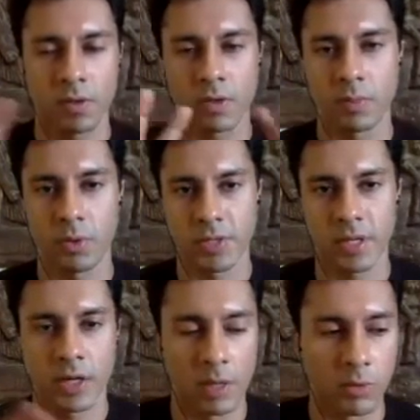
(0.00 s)
opposing
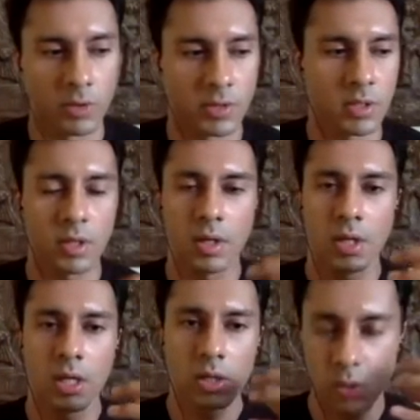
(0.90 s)
hormones.
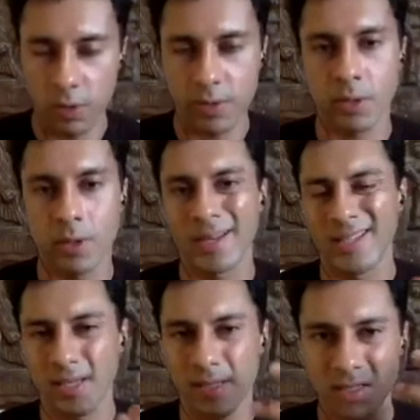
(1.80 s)
Cortisol
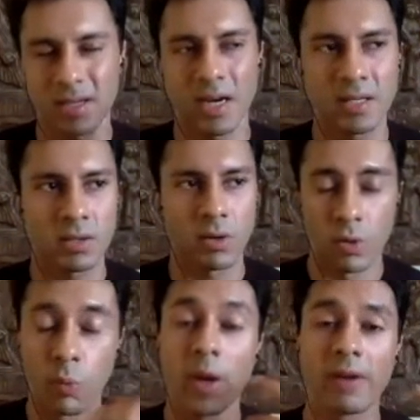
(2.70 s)
is a stress or
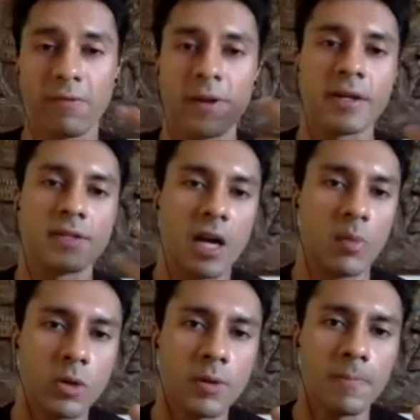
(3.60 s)
wakefulness
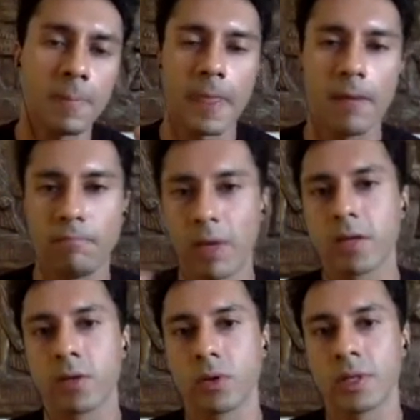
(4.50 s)
hormone
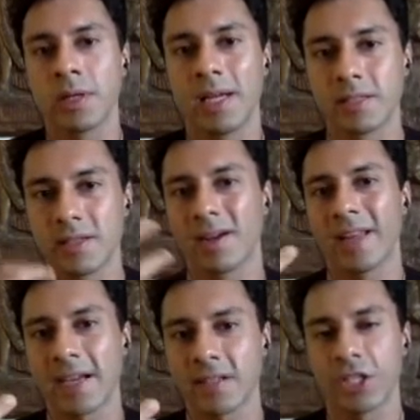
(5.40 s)
melatonin is a
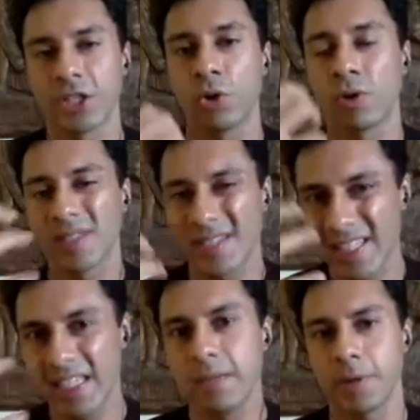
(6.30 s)
relaxation or
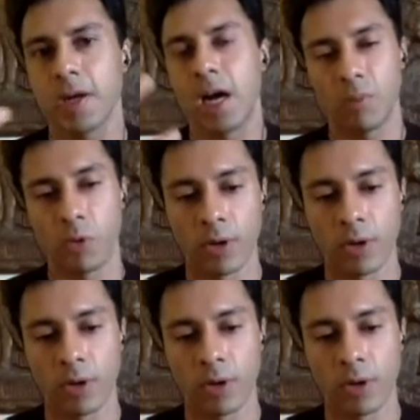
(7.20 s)
sleep hormone.